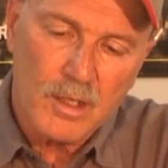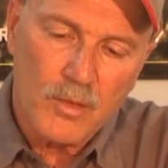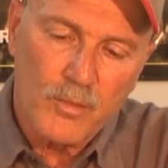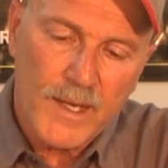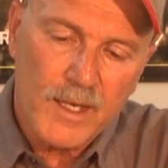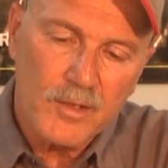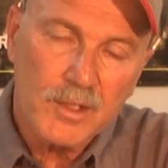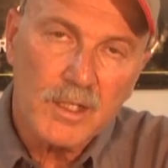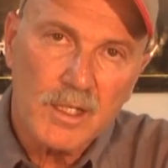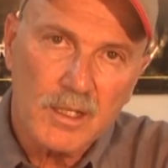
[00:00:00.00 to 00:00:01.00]

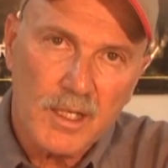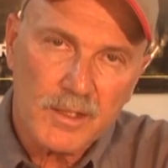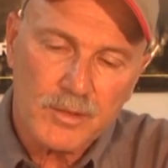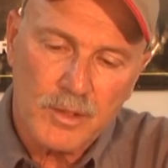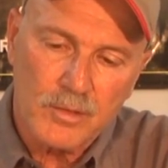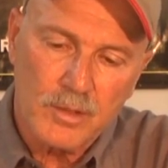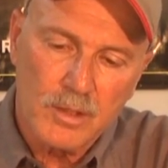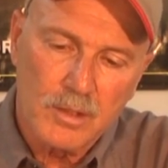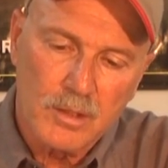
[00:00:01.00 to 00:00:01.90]
around the electrode.